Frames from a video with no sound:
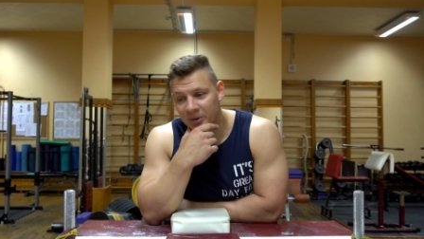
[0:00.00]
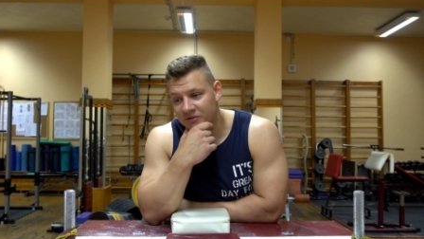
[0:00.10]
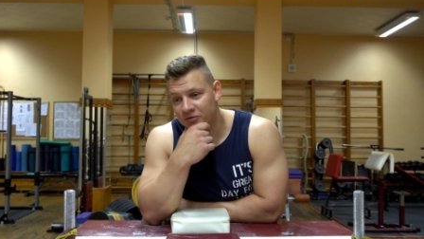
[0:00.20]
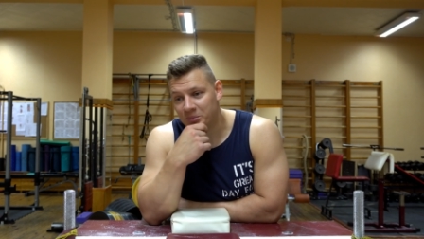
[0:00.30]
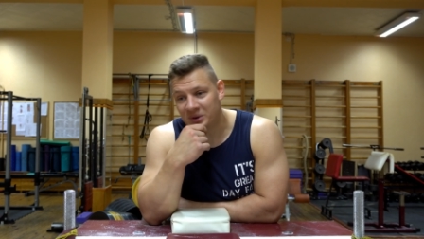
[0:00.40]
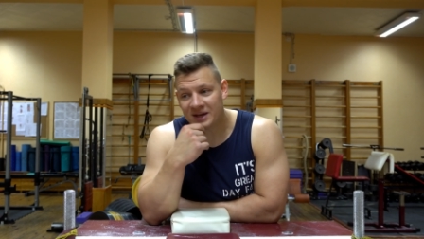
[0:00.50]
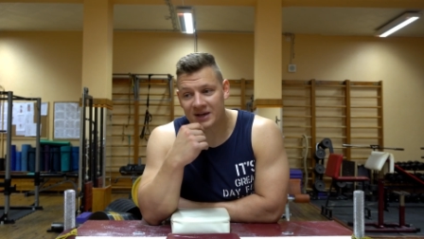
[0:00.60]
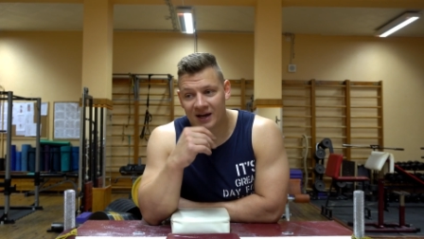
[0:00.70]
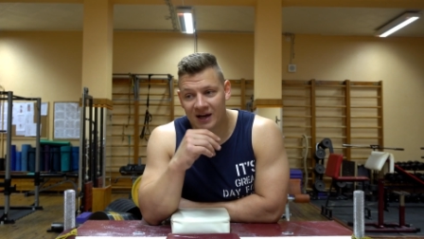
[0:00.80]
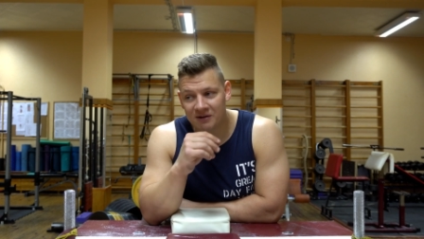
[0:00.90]
But for
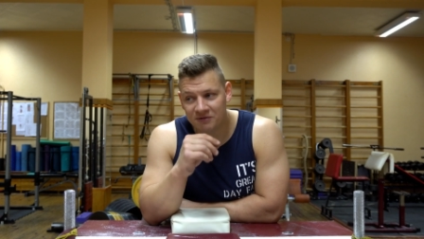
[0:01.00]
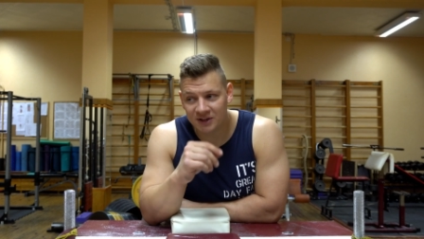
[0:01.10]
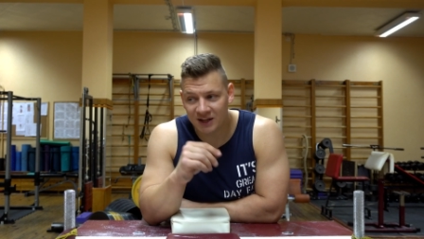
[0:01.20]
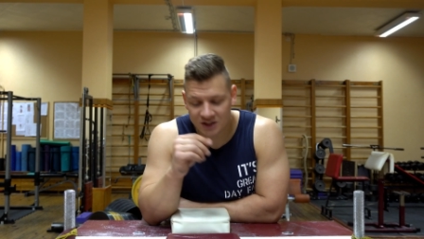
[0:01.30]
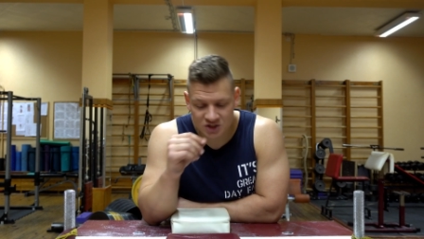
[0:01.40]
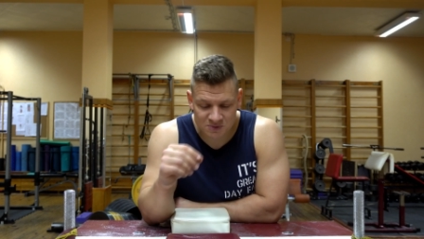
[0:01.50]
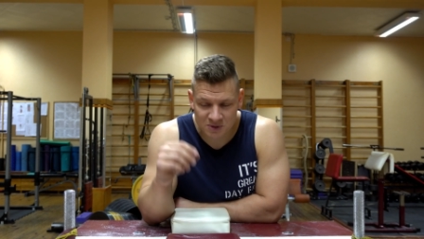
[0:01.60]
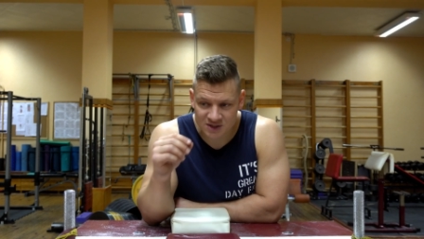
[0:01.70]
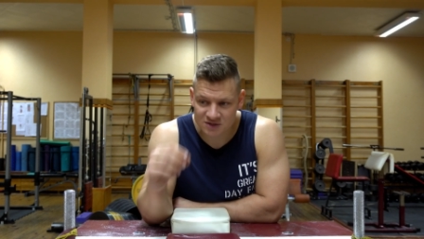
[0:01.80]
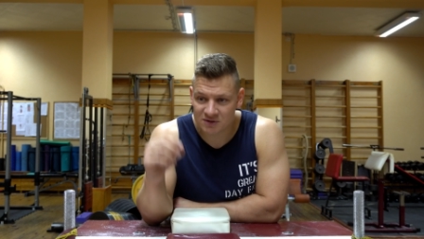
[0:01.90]
me, I feel like just
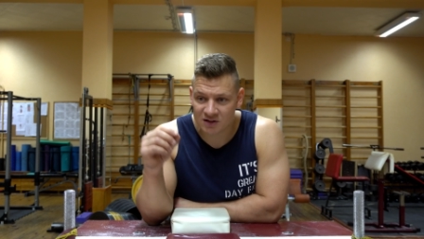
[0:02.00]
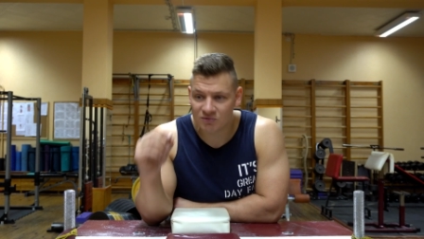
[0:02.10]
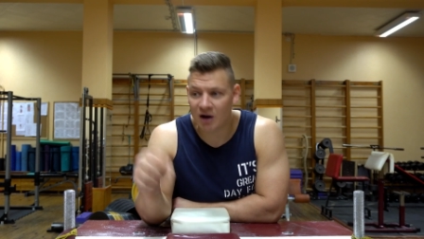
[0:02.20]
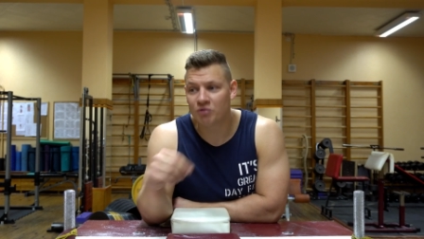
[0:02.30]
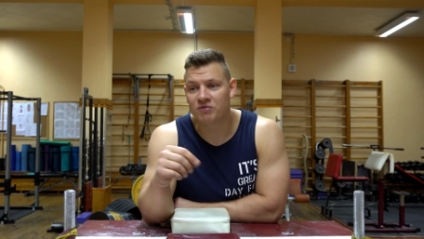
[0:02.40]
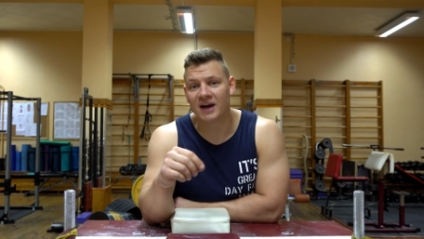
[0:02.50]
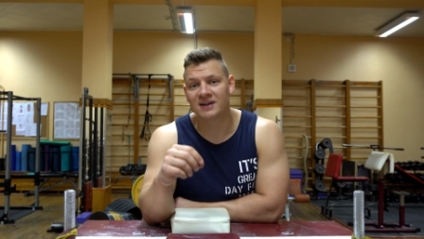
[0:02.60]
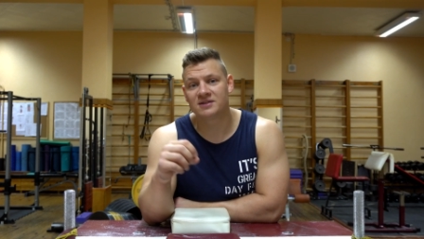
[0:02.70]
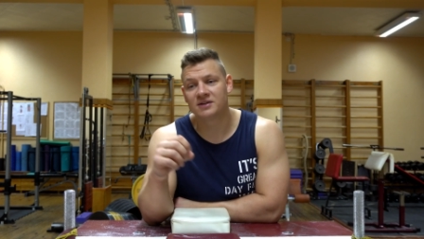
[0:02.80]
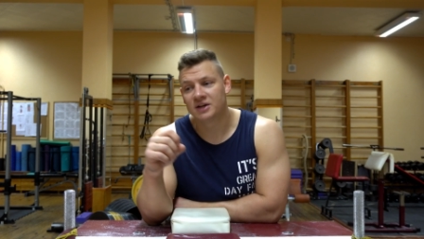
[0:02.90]
because of that wow
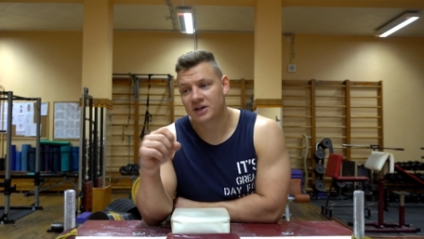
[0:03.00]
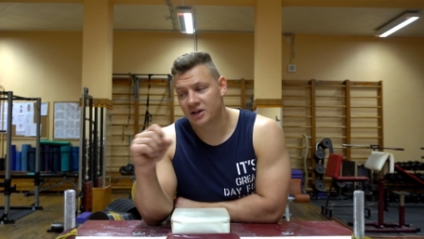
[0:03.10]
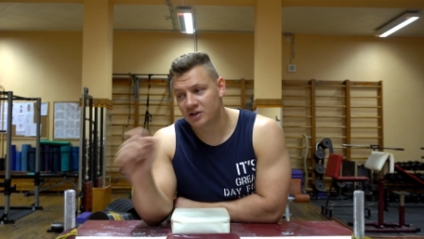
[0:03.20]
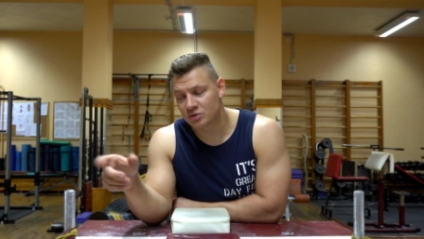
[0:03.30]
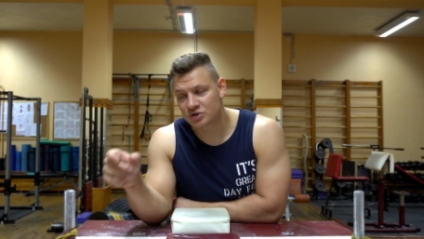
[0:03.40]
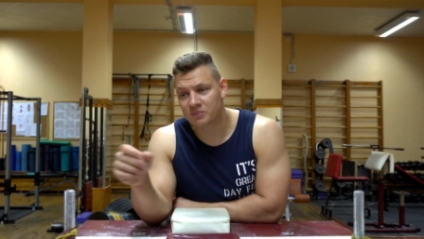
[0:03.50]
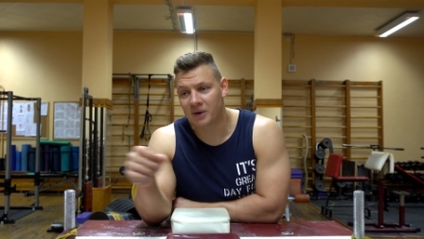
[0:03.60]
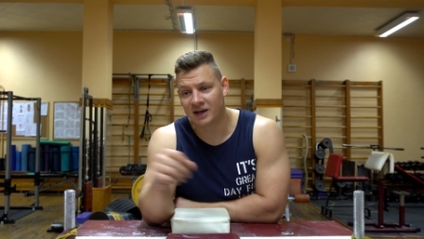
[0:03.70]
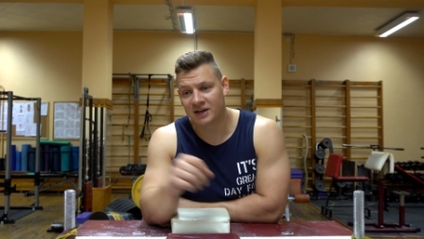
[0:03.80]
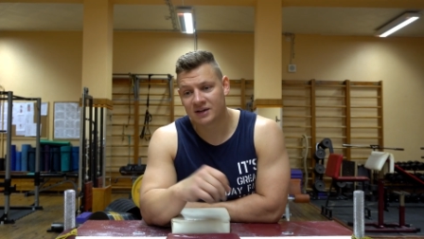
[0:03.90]
factor, it goes to
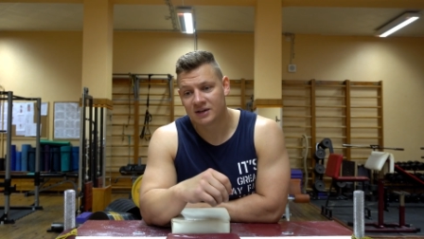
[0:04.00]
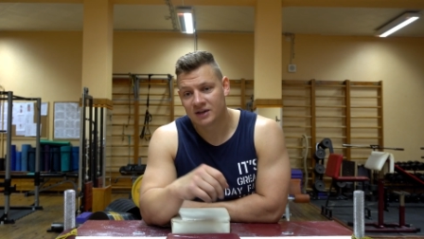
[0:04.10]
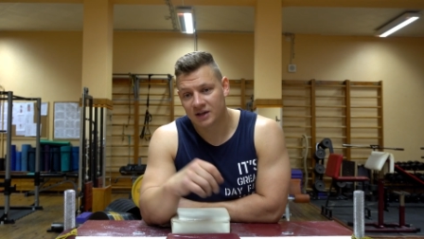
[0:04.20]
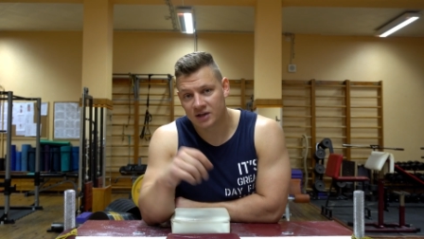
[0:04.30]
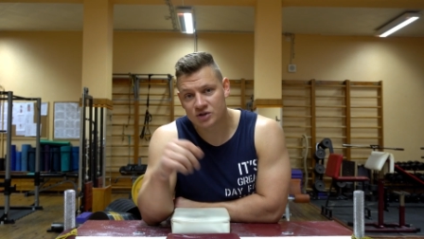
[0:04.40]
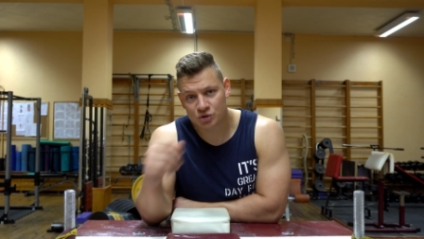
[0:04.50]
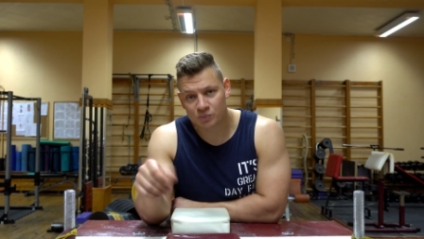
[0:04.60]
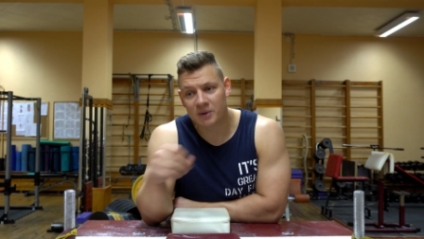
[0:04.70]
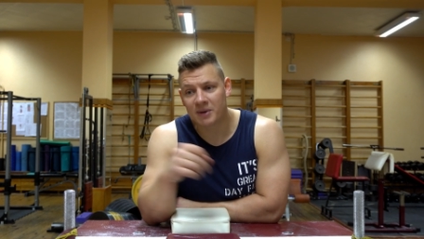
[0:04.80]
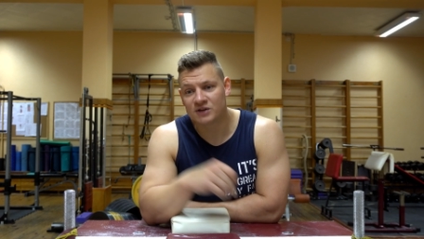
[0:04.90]
Mike in
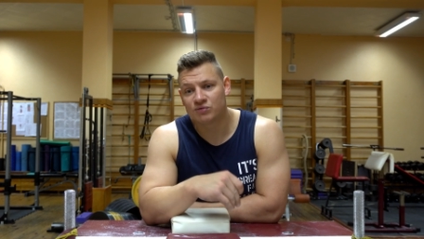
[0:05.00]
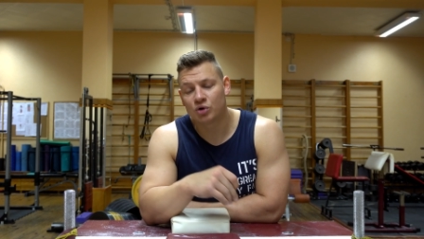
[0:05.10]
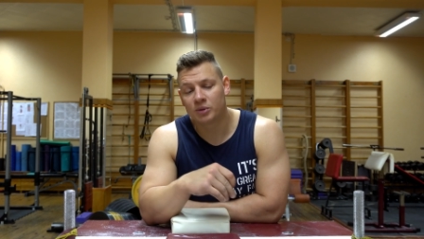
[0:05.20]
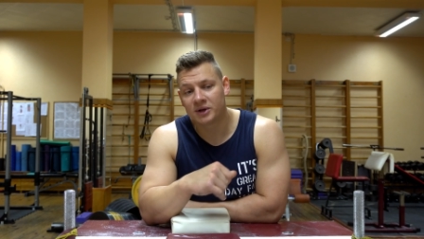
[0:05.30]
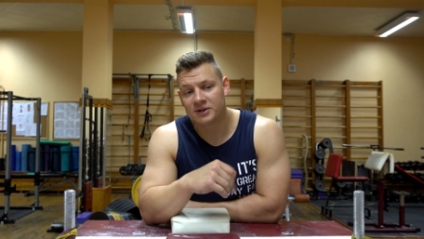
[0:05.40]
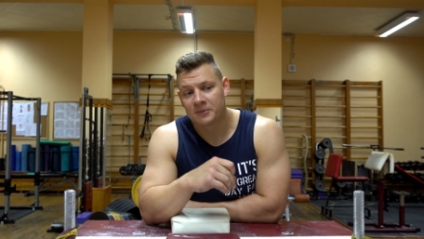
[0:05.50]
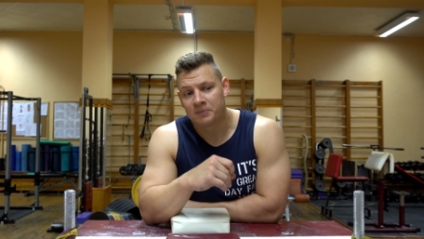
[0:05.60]
super match format.